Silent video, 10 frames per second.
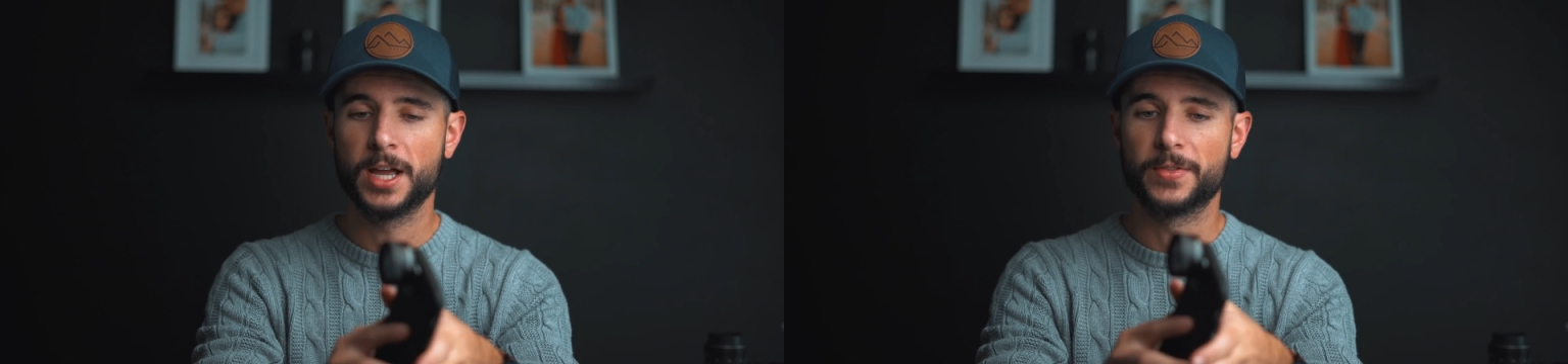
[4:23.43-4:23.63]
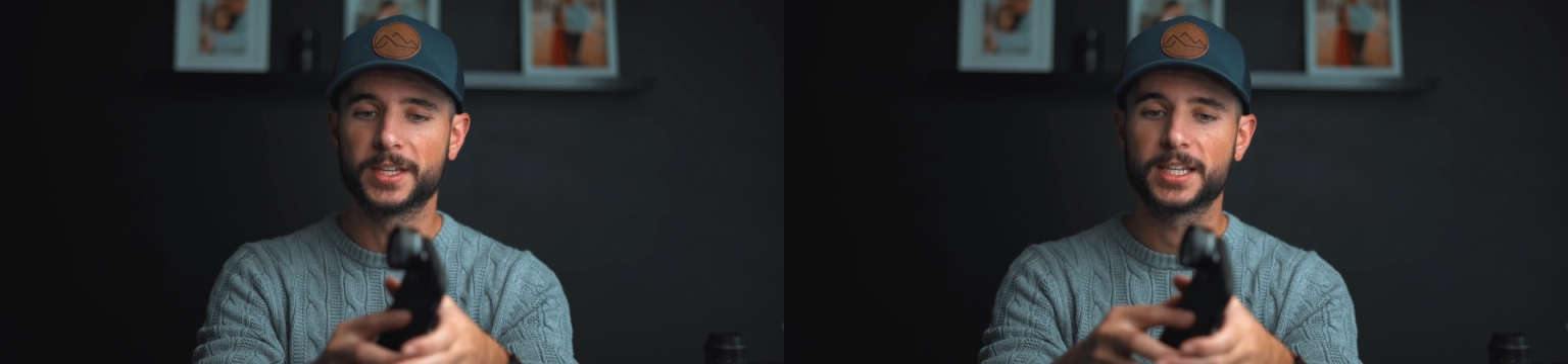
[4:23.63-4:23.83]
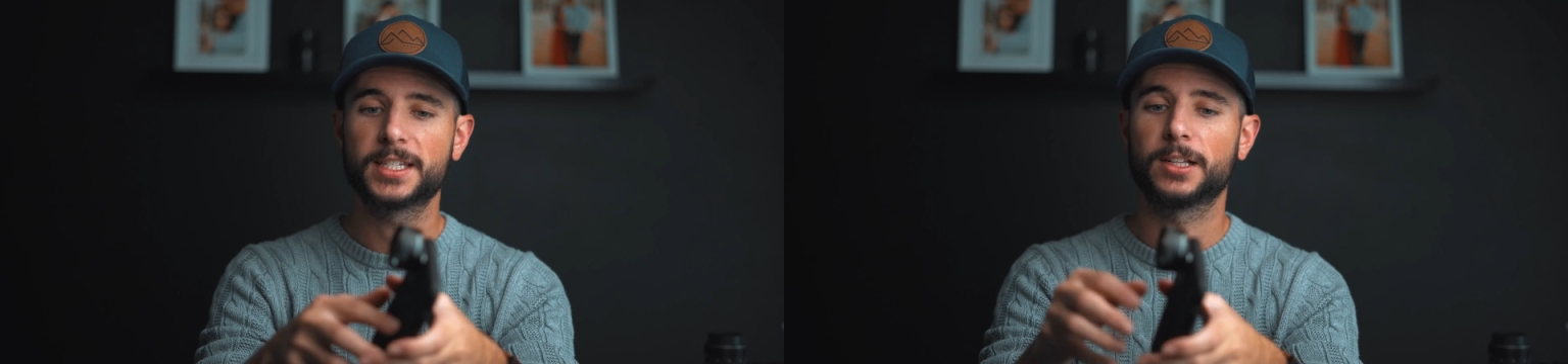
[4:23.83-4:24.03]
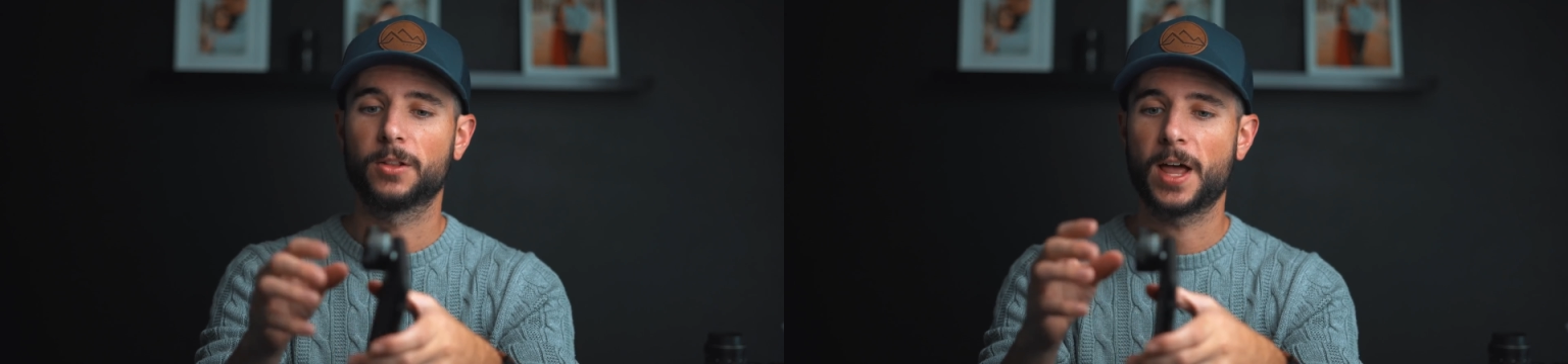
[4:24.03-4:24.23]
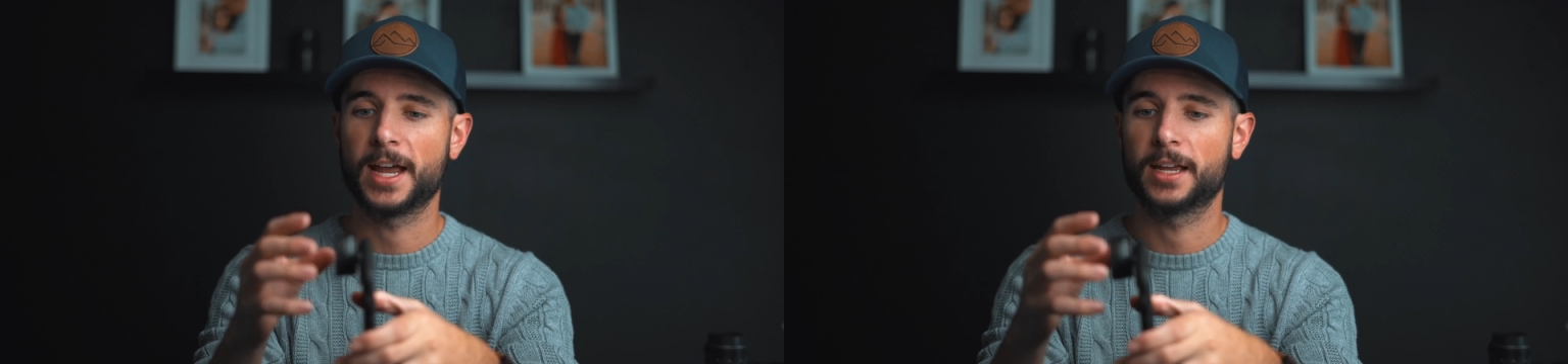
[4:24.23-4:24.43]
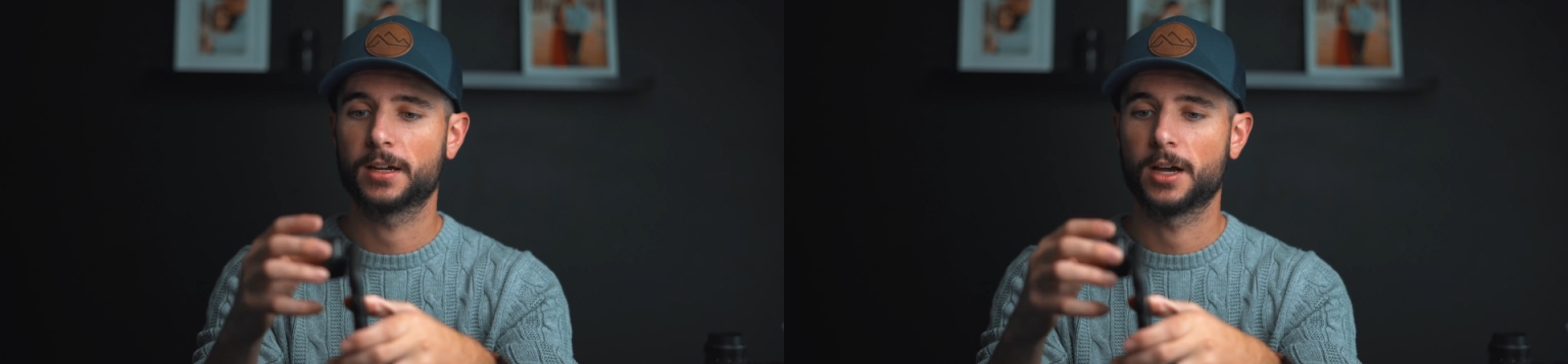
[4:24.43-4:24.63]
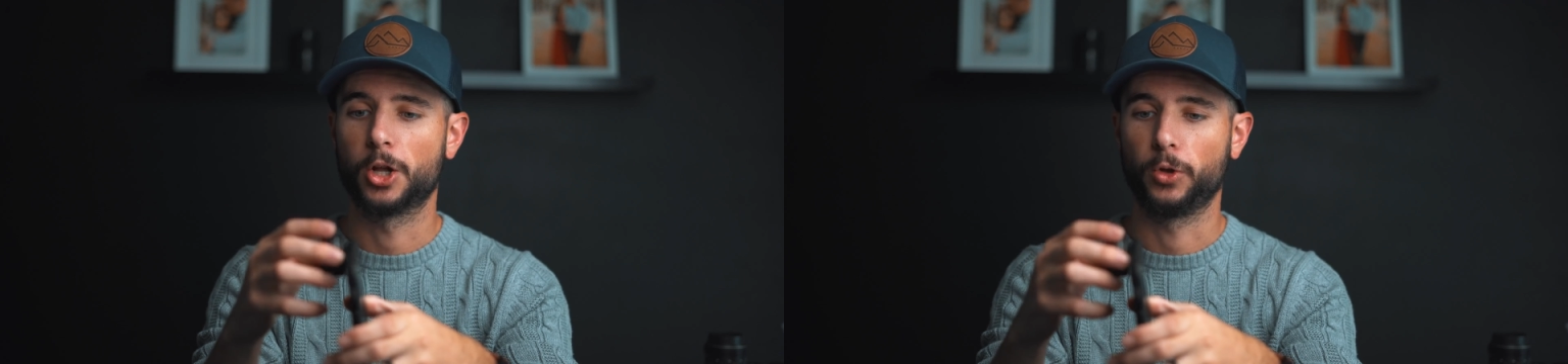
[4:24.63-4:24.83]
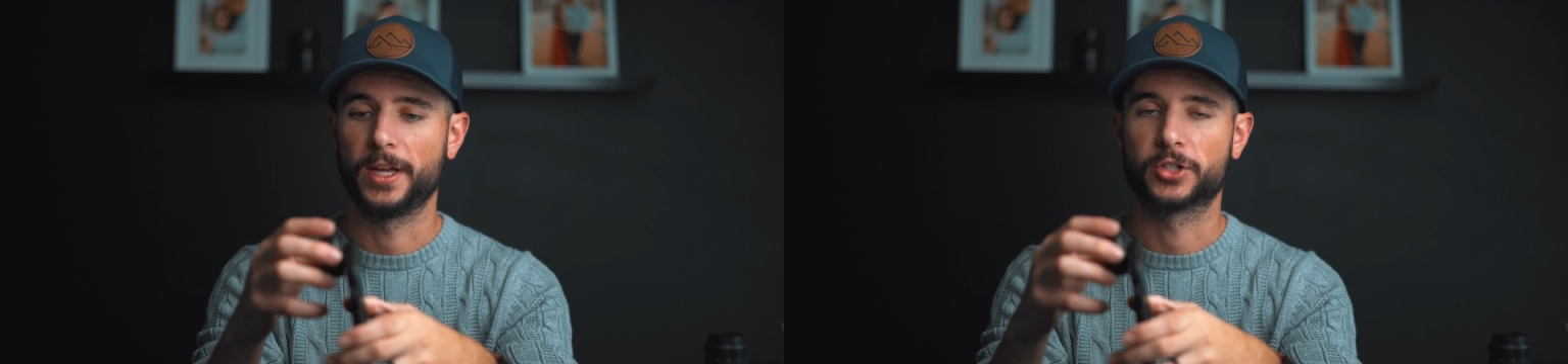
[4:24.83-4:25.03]
This isn't like a
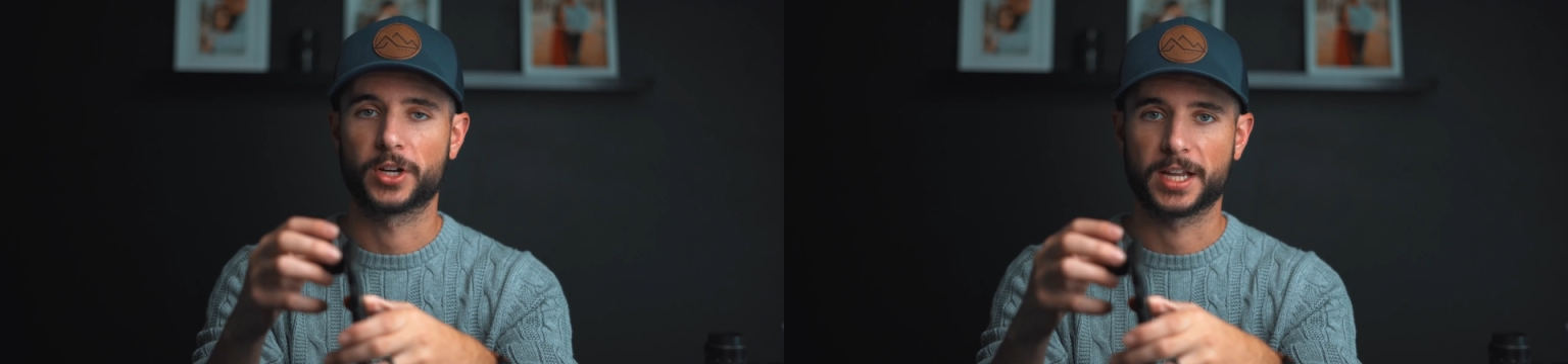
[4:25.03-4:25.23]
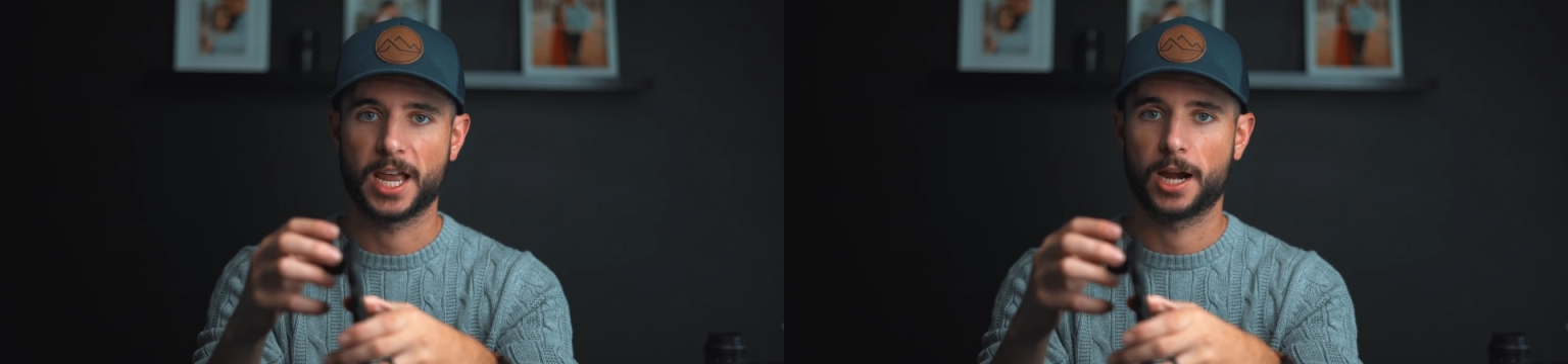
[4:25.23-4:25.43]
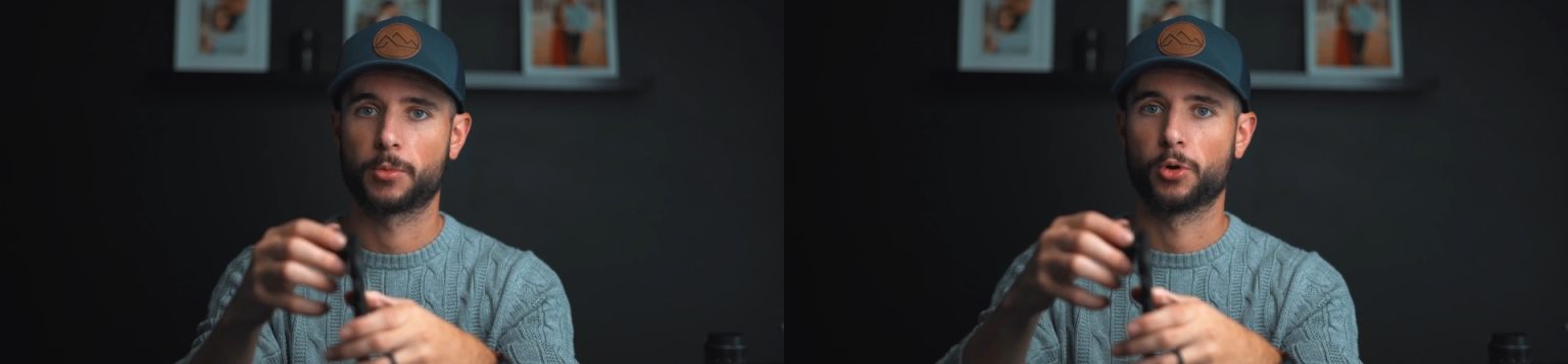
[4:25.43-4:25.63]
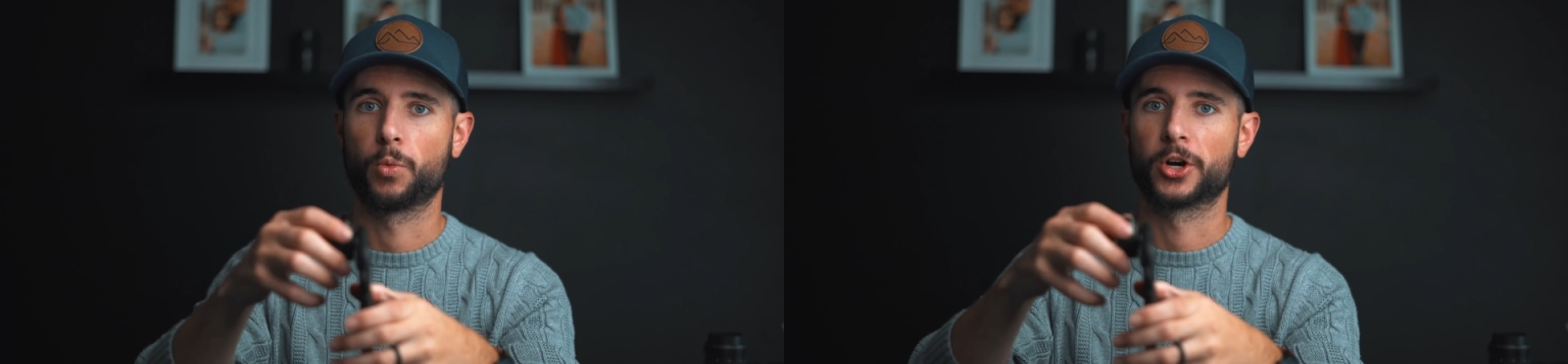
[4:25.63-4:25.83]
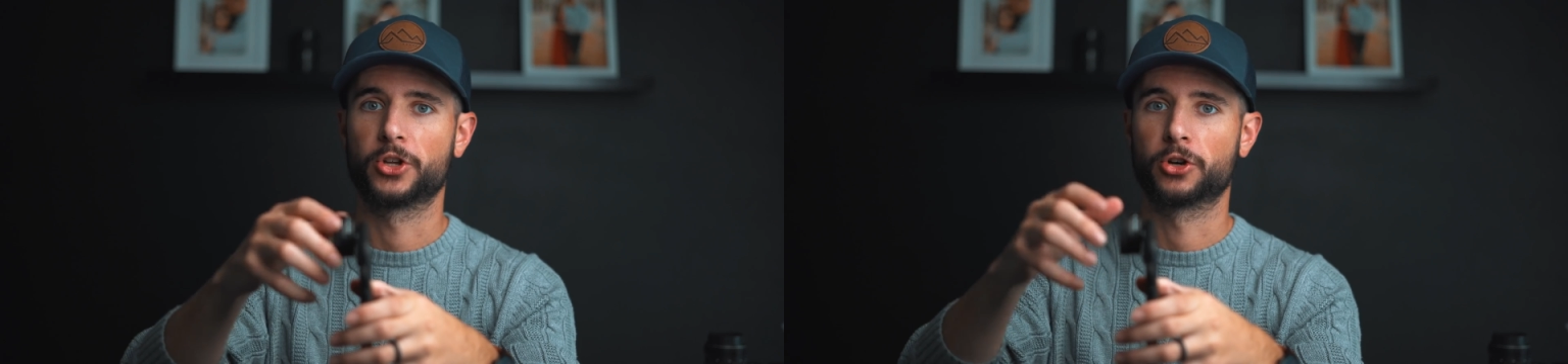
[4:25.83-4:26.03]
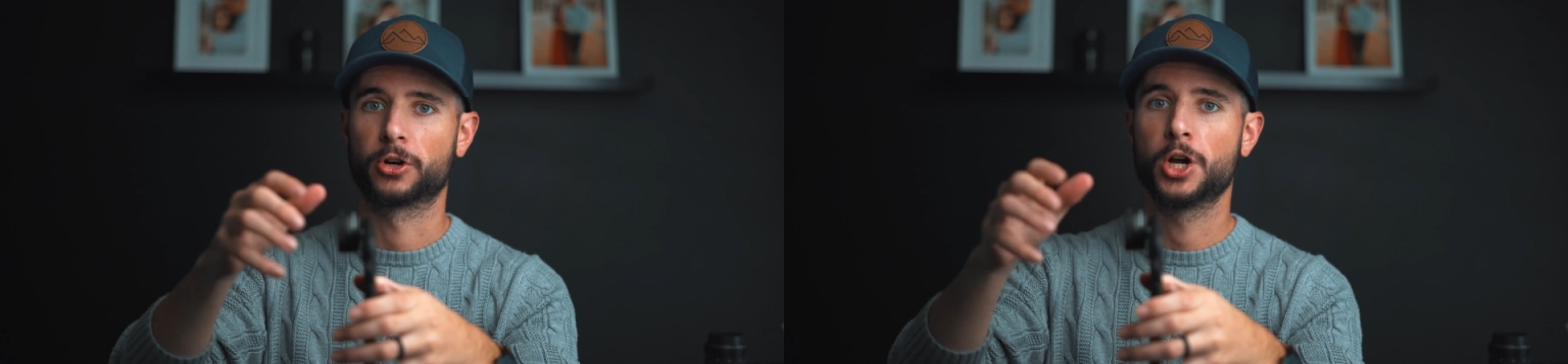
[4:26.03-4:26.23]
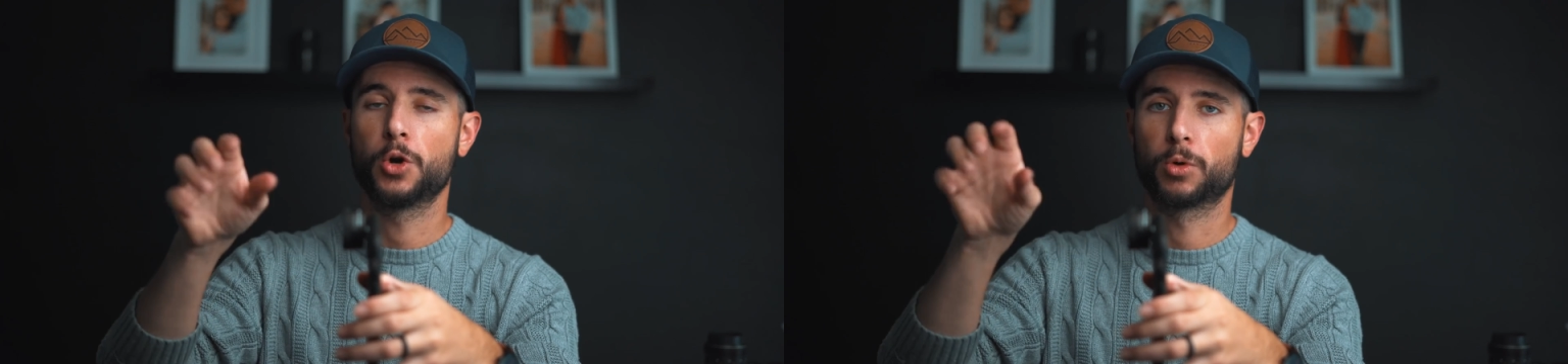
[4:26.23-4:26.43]
lens on a camera where you're